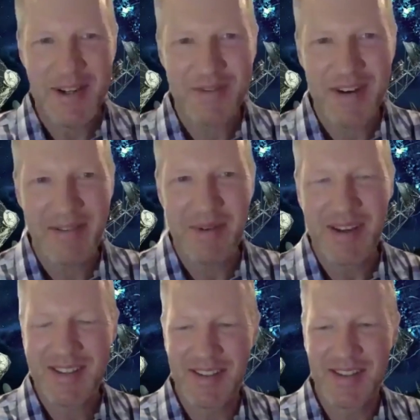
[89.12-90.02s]
much for having me.
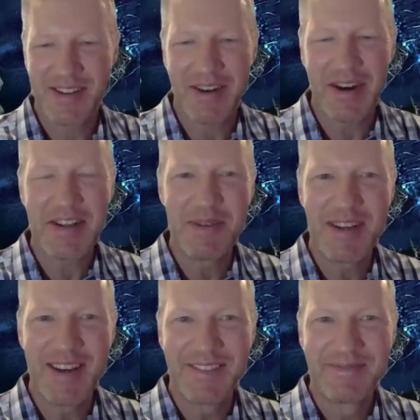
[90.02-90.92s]
It's great to
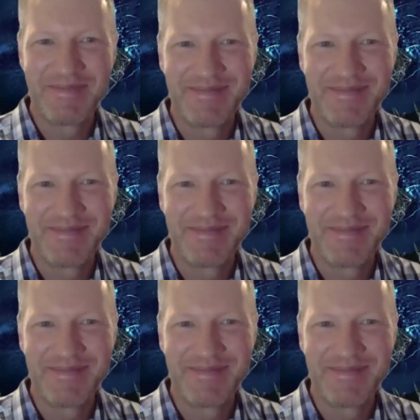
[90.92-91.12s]
be here.